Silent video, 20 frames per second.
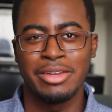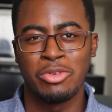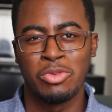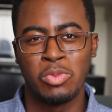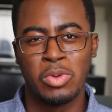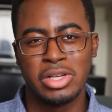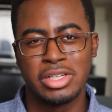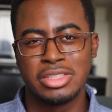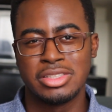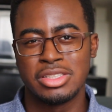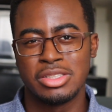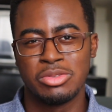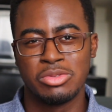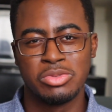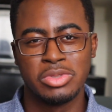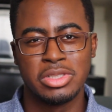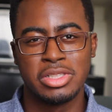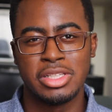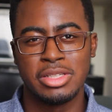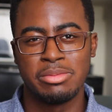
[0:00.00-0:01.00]
what does it
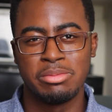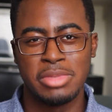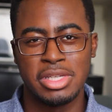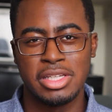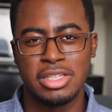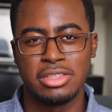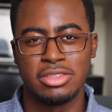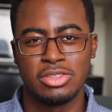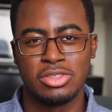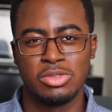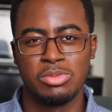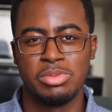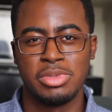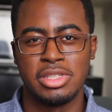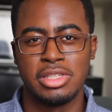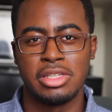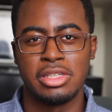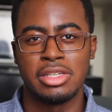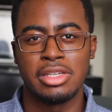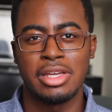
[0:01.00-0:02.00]
really mean to
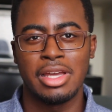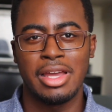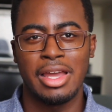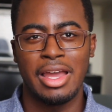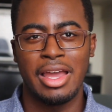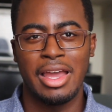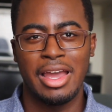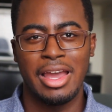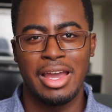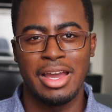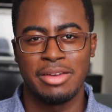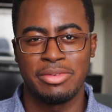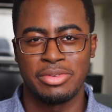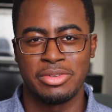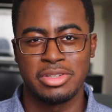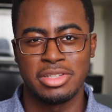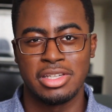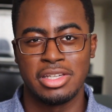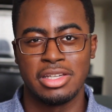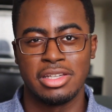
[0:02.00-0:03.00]
be
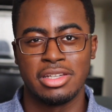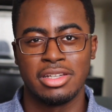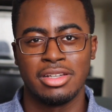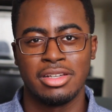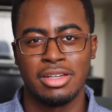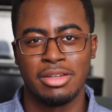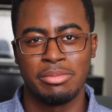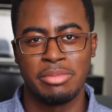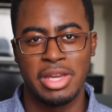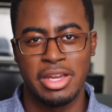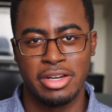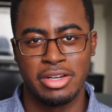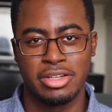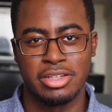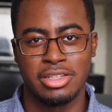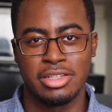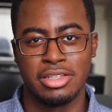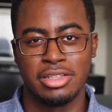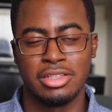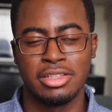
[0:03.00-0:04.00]
African
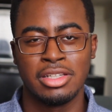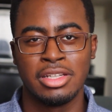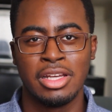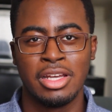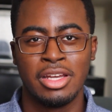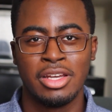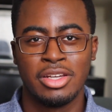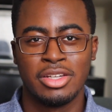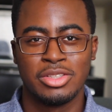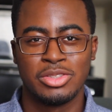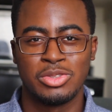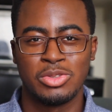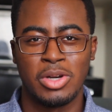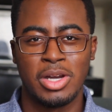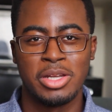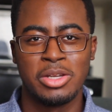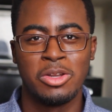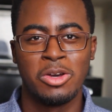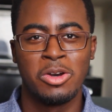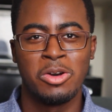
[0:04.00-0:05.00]
American? So
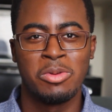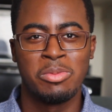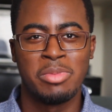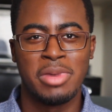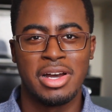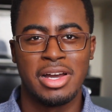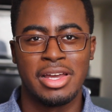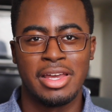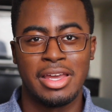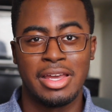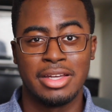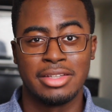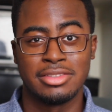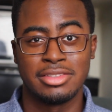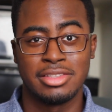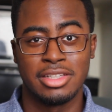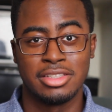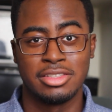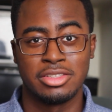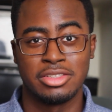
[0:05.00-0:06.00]
I know my
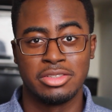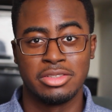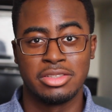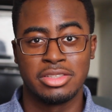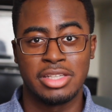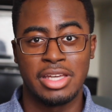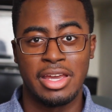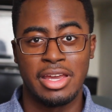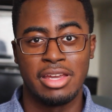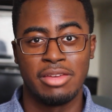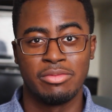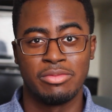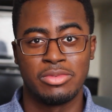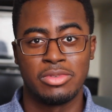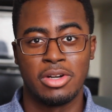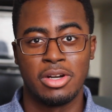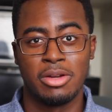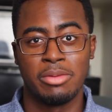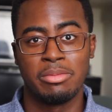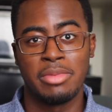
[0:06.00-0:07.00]
ancestors came
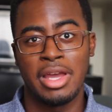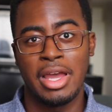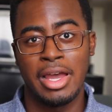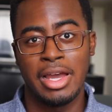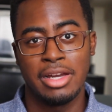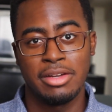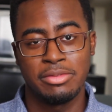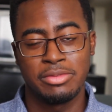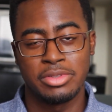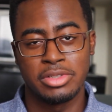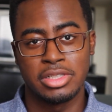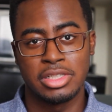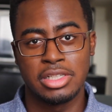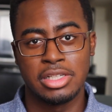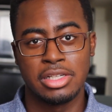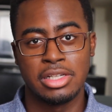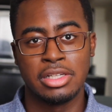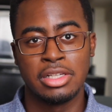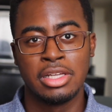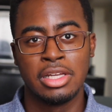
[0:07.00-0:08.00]
from
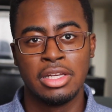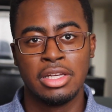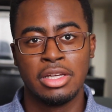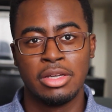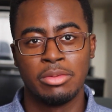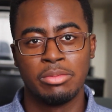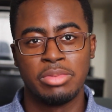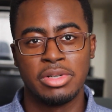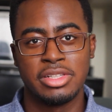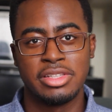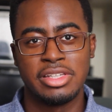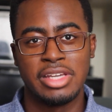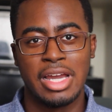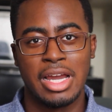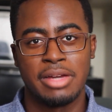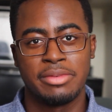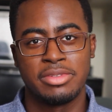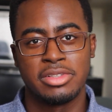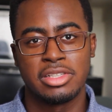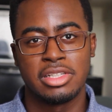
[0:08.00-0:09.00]
Africa, but the
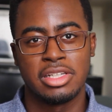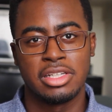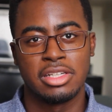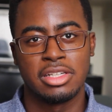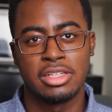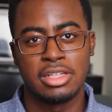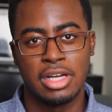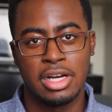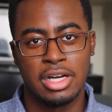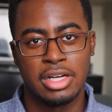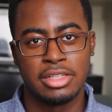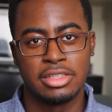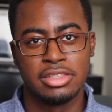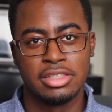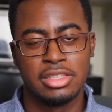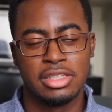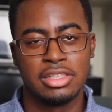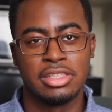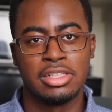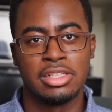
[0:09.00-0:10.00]
African
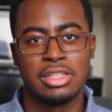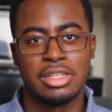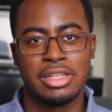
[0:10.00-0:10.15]
continent